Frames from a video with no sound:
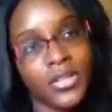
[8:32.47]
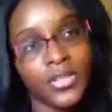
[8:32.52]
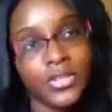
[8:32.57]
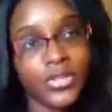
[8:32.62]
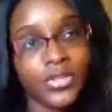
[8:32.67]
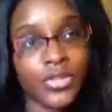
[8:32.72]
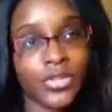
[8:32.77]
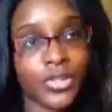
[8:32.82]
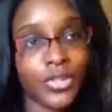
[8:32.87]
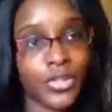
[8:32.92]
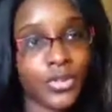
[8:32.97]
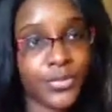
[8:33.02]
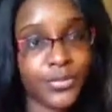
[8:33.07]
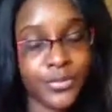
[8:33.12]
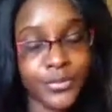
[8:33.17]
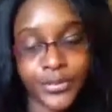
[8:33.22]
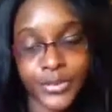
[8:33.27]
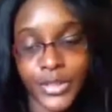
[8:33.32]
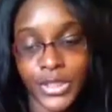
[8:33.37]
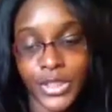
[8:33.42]
So,
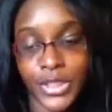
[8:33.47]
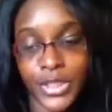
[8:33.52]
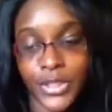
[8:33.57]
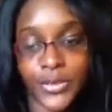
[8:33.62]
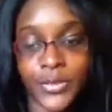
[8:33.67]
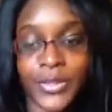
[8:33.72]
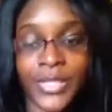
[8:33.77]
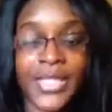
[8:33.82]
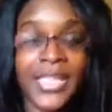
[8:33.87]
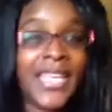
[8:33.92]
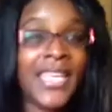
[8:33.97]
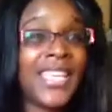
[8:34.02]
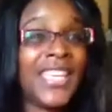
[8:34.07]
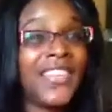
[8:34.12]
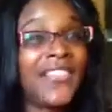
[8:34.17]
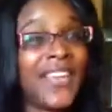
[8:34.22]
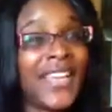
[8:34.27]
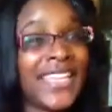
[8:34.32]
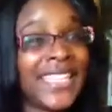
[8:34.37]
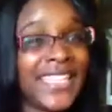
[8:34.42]
you know, if
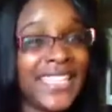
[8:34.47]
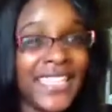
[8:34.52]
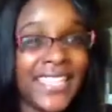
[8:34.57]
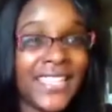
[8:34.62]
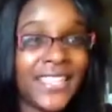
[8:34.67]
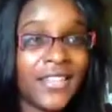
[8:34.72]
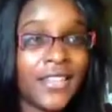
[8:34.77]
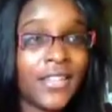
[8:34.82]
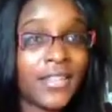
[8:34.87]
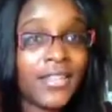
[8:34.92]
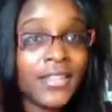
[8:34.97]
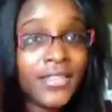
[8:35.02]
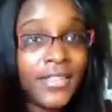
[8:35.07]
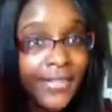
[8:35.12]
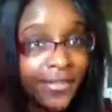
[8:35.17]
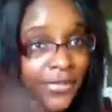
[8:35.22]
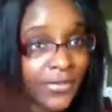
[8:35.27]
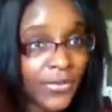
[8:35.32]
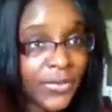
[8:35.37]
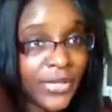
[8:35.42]
I could get
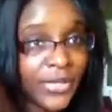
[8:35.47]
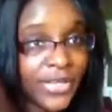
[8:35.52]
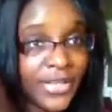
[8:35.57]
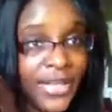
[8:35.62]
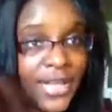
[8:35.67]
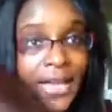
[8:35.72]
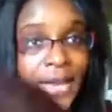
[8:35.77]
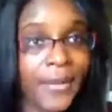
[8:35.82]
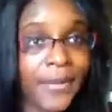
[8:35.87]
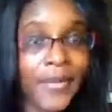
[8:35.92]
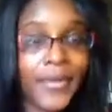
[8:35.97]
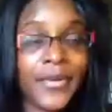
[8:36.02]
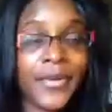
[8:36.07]
this wig cap